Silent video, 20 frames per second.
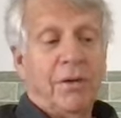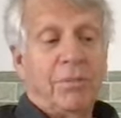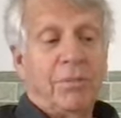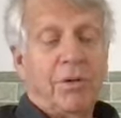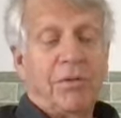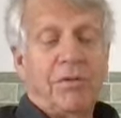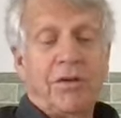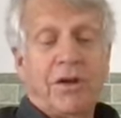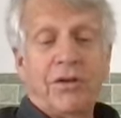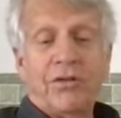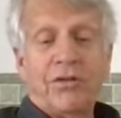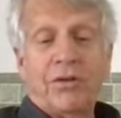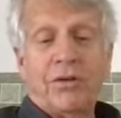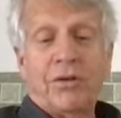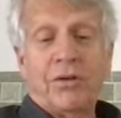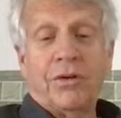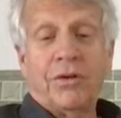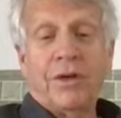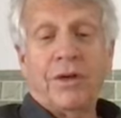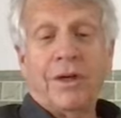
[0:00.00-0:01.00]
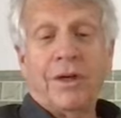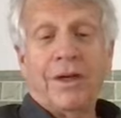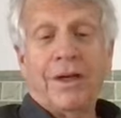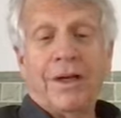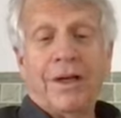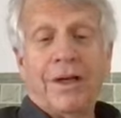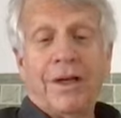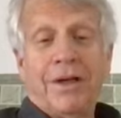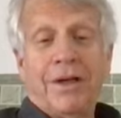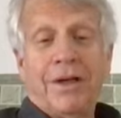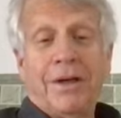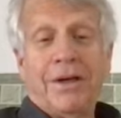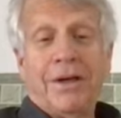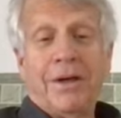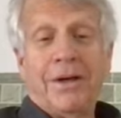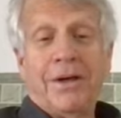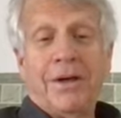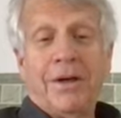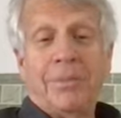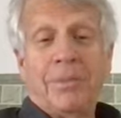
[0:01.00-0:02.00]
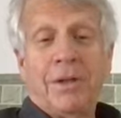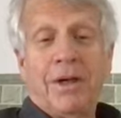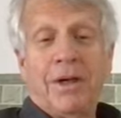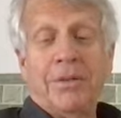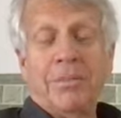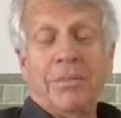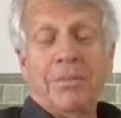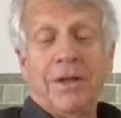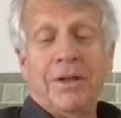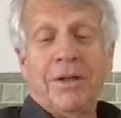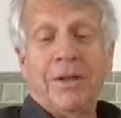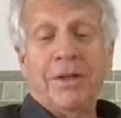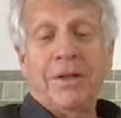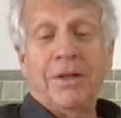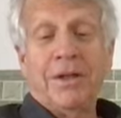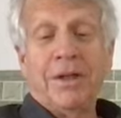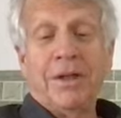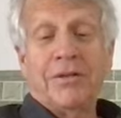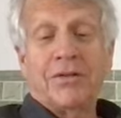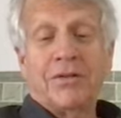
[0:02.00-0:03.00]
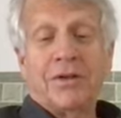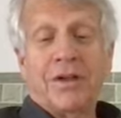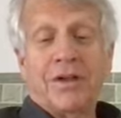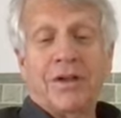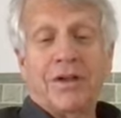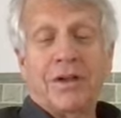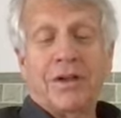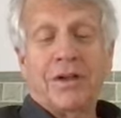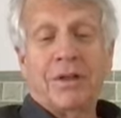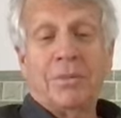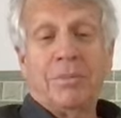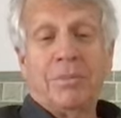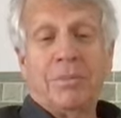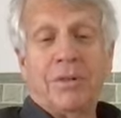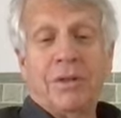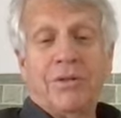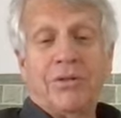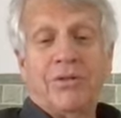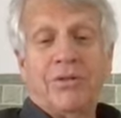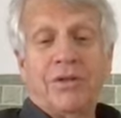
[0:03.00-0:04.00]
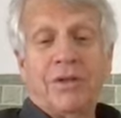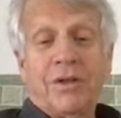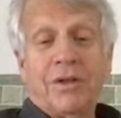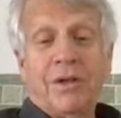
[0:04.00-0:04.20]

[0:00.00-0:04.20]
professor apartment. It's like a kibbutz,